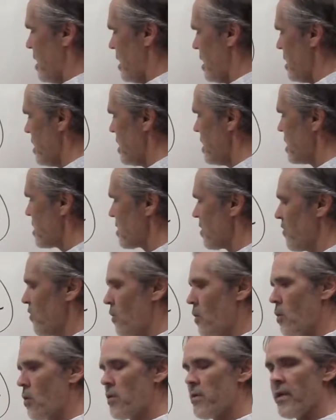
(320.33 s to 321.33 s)
is of
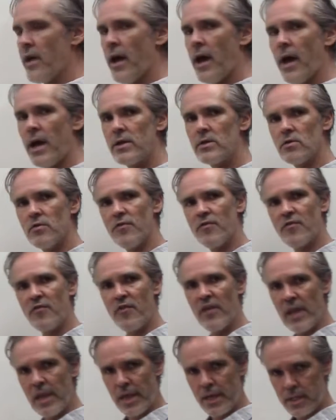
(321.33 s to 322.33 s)
course
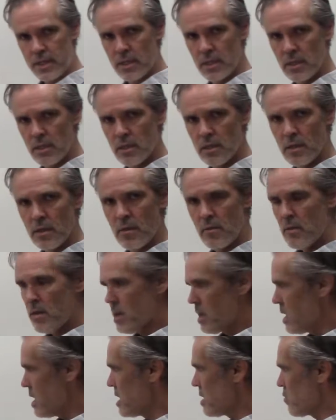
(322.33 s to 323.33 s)
hydrophilic.
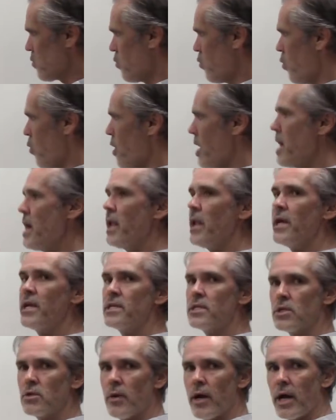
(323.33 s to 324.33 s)
It will
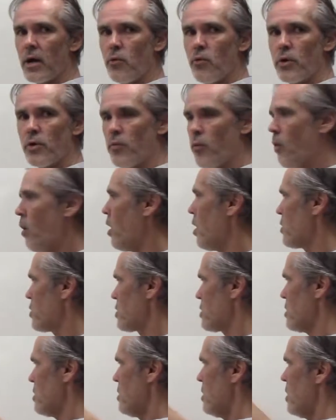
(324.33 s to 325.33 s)
interact with
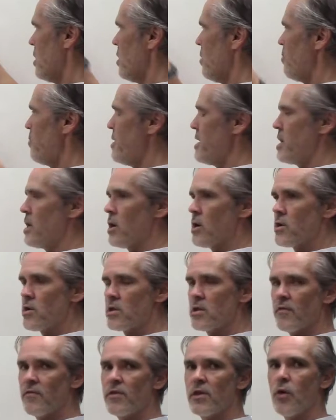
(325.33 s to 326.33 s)
water
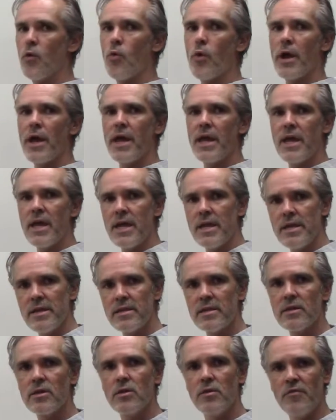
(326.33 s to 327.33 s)
because of the way it
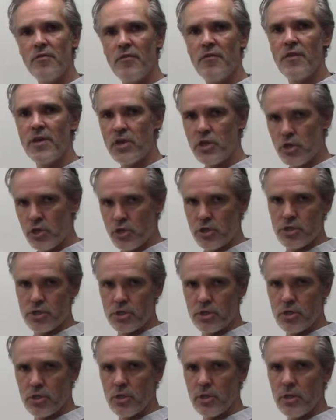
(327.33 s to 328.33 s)
is configured
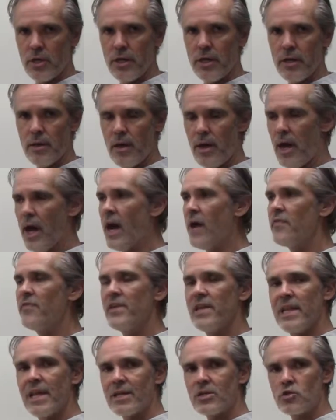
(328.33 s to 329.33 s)
at
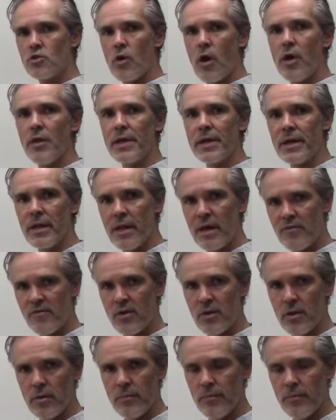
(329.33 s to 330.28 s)
the electronic level.